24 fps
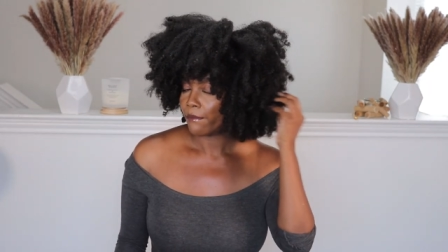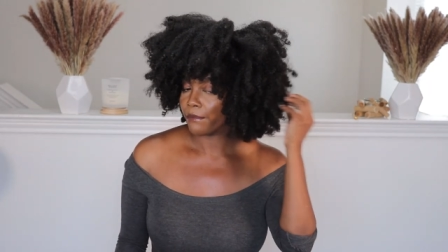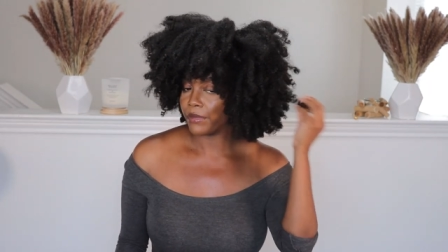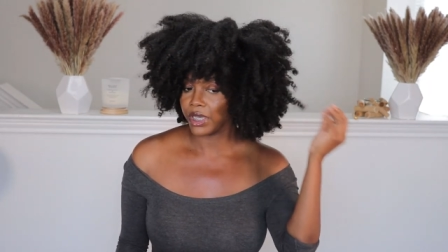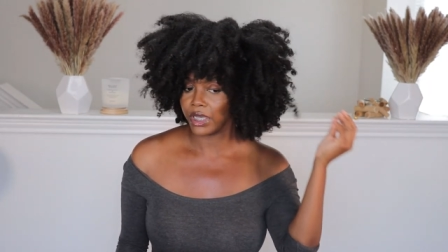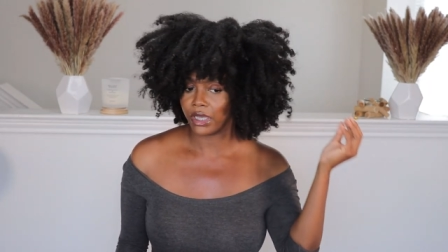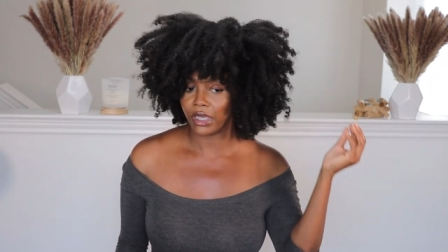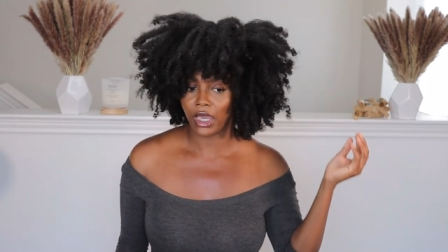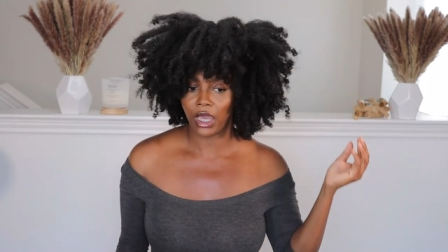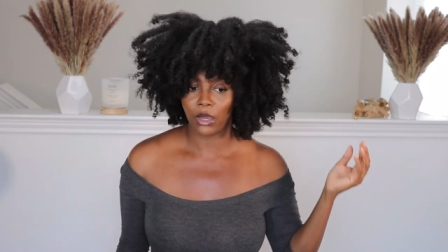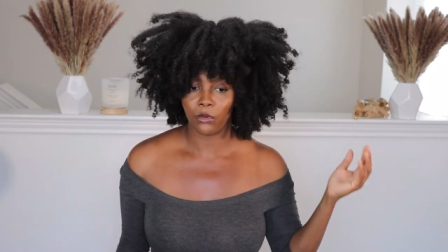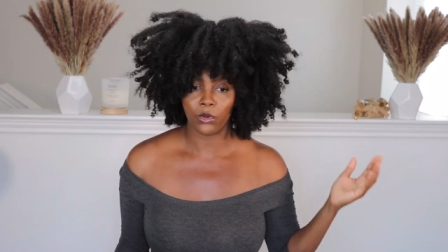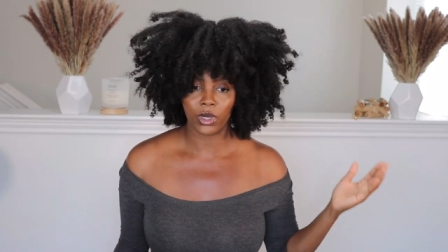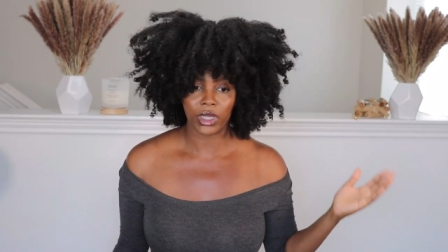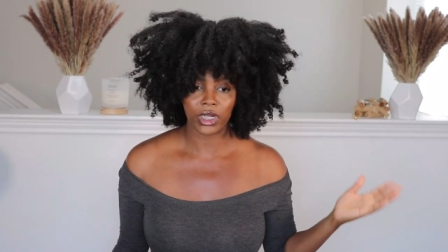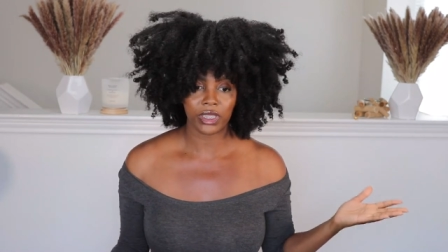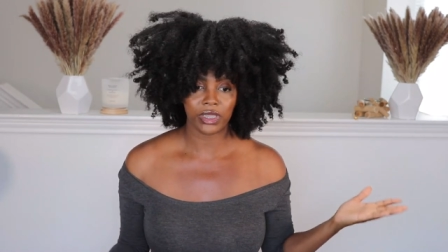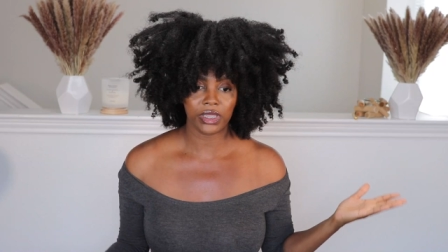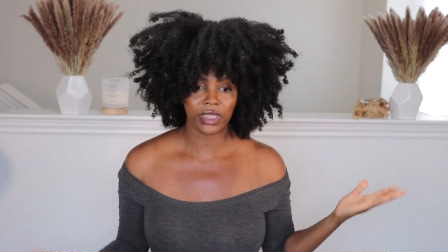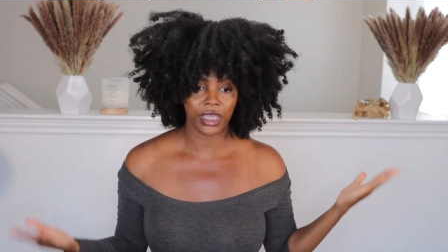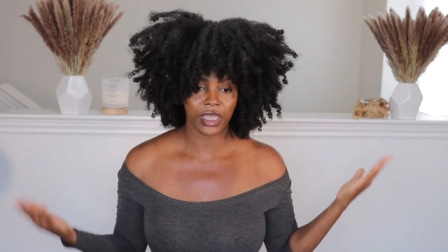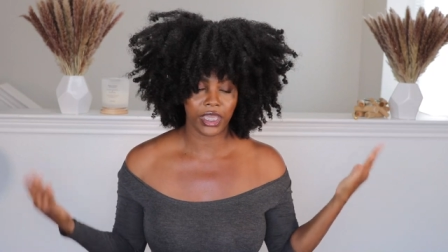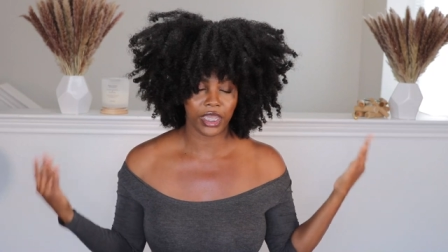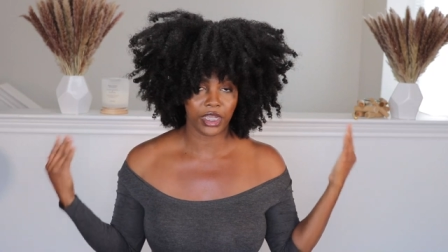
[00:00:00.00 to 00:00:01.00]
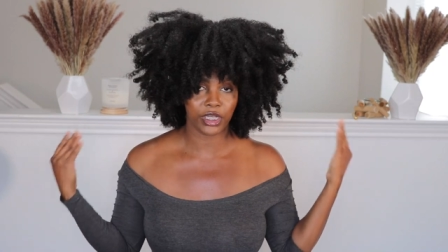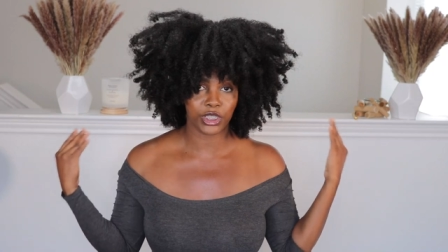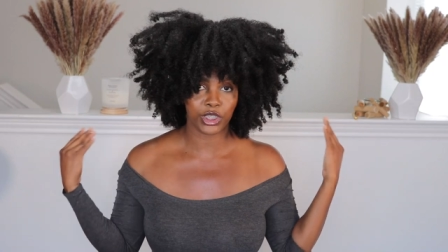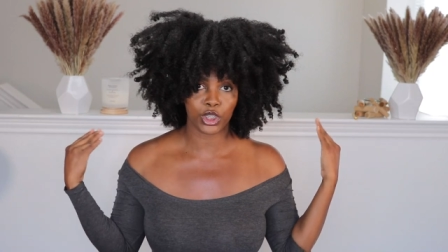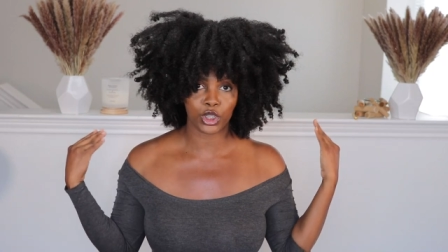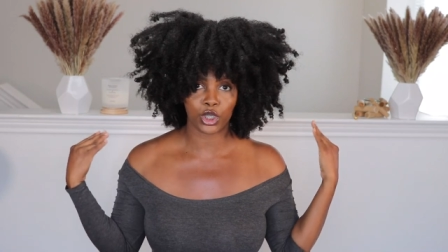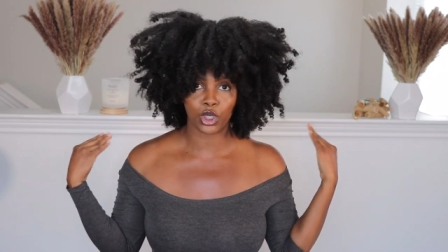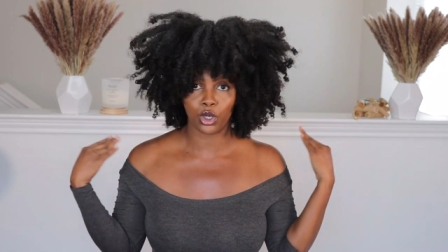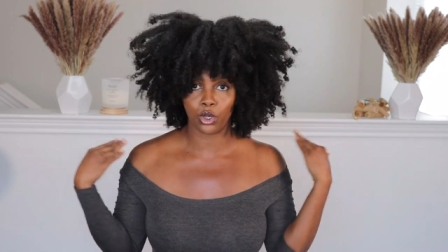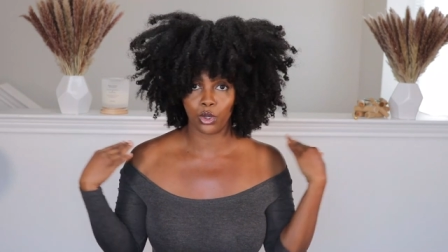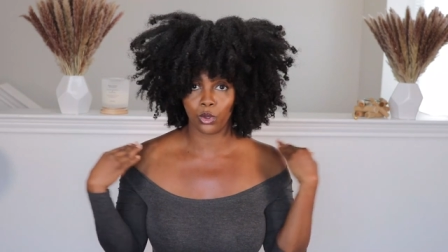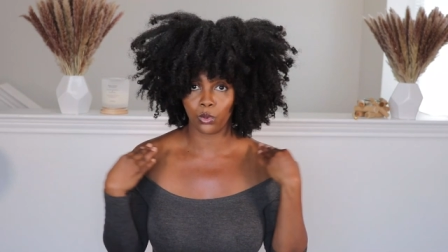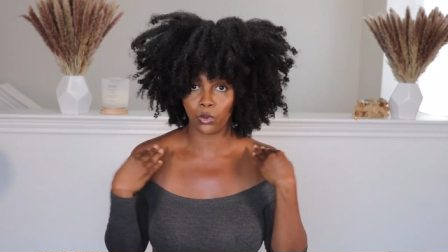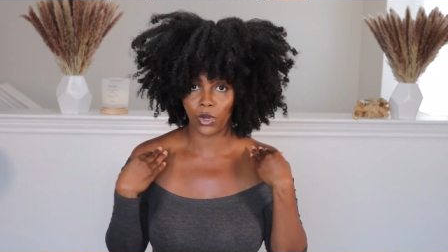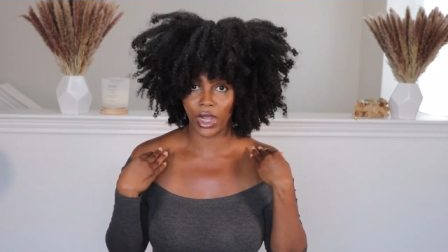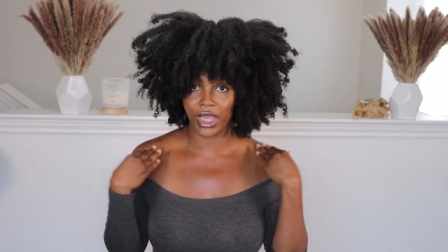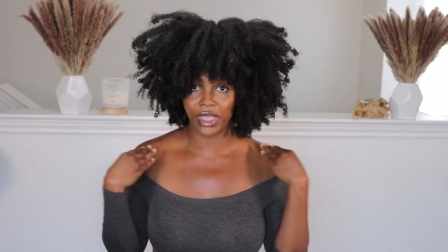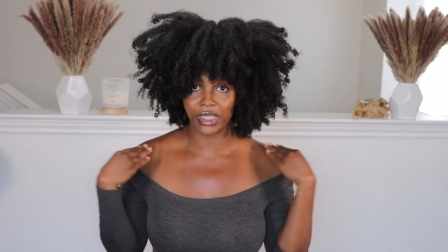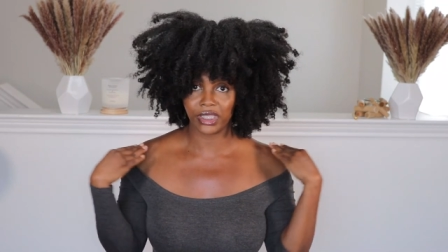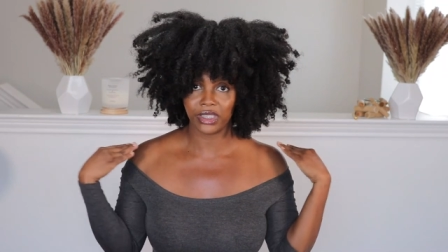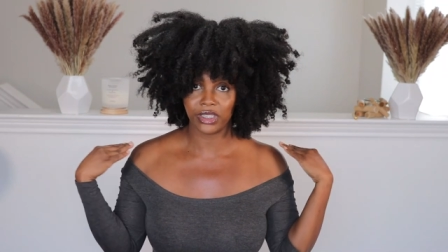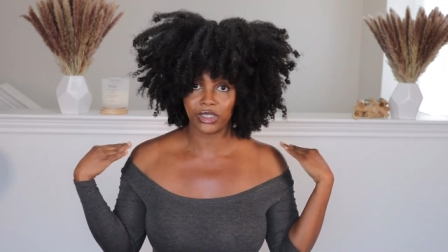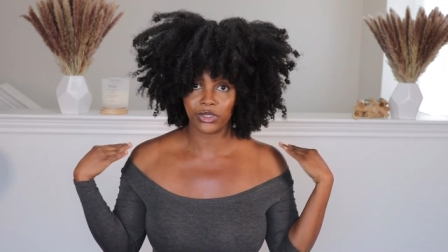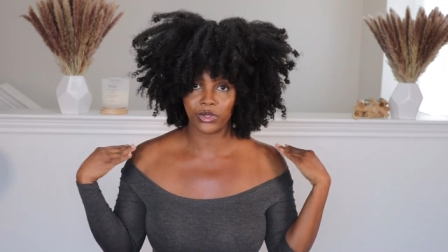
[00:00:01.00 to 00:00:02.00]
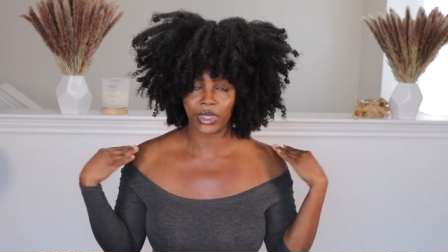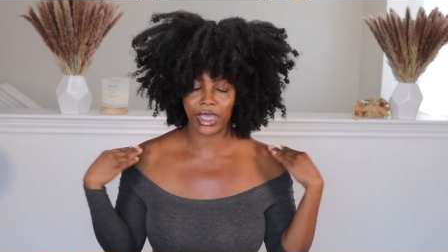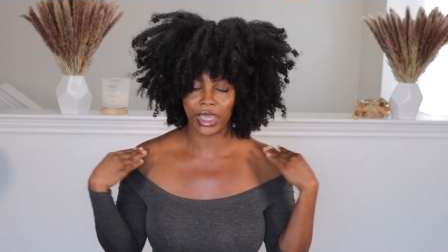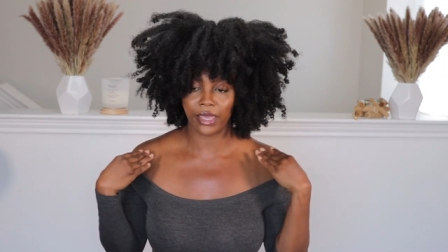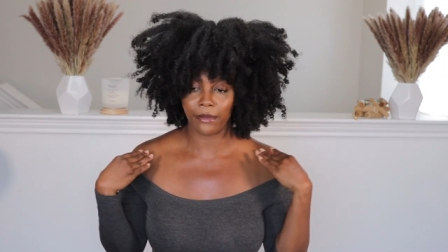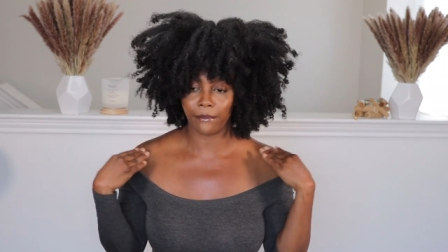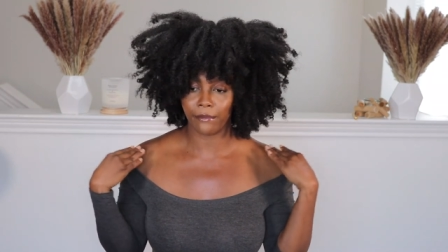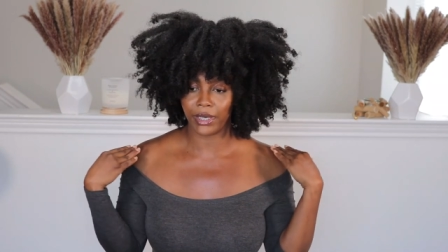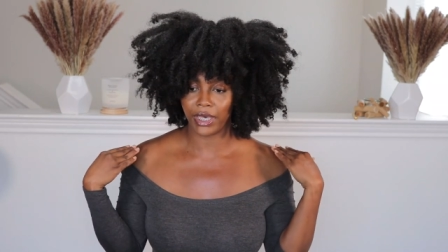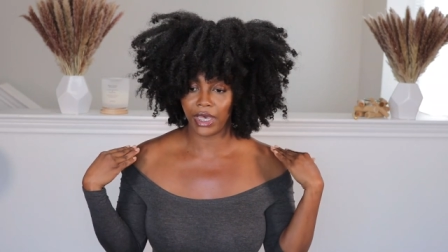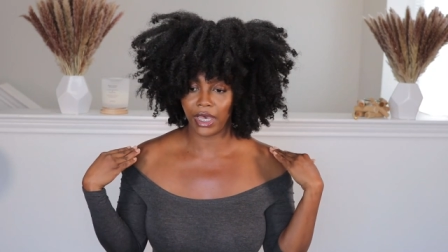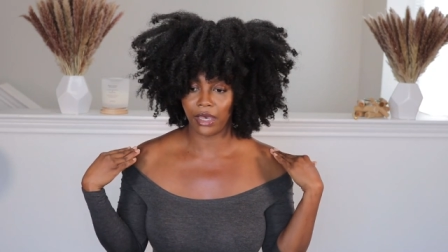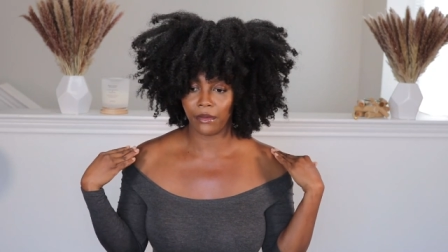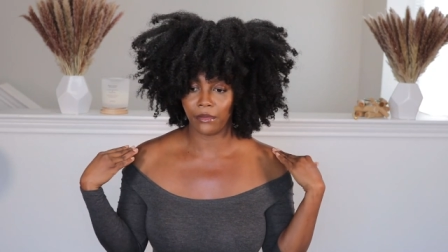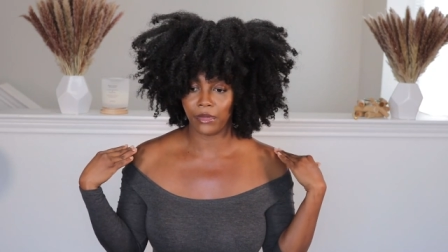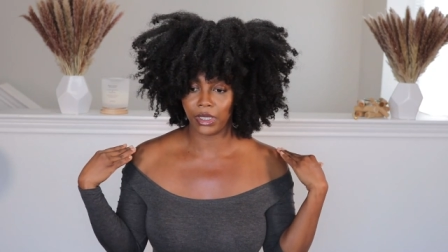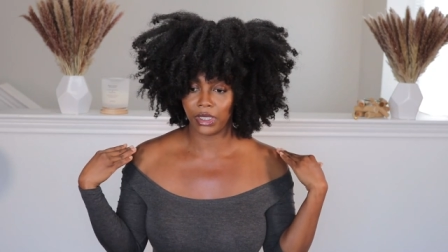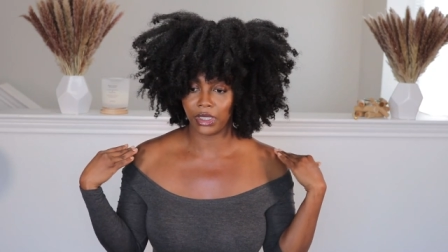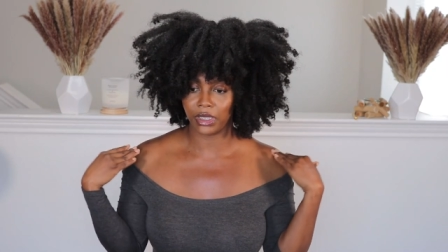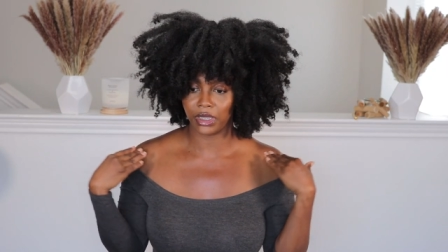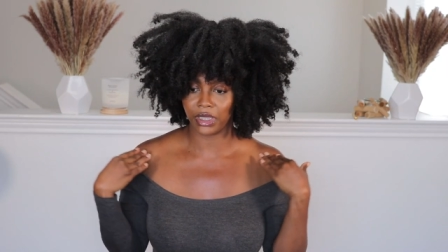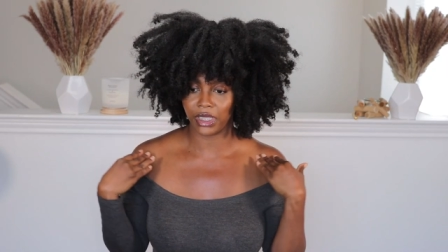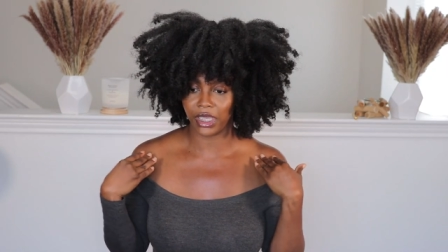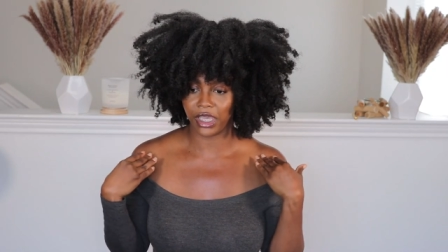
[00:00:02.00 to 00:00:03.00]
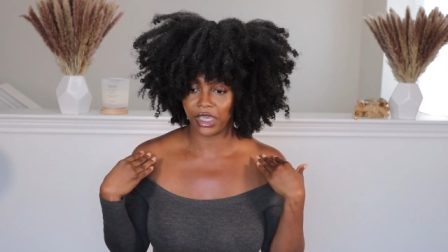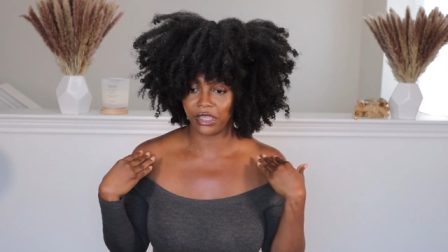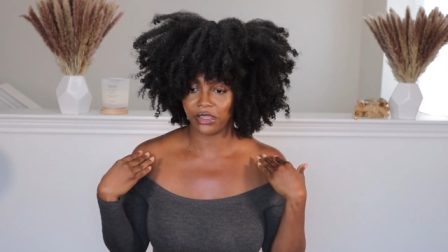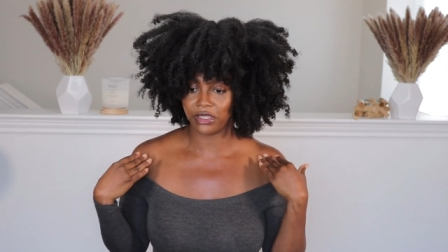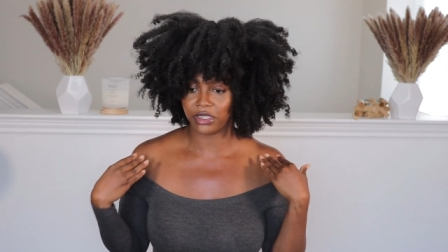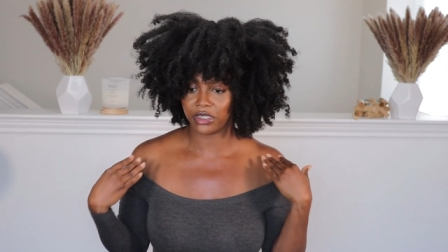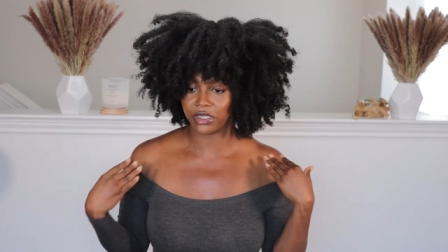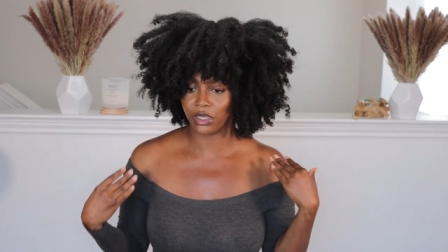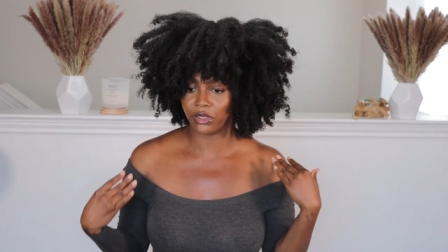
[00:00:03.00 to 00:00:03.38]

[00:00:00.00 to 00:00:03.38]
But I wanted the hair to go right to a bob length.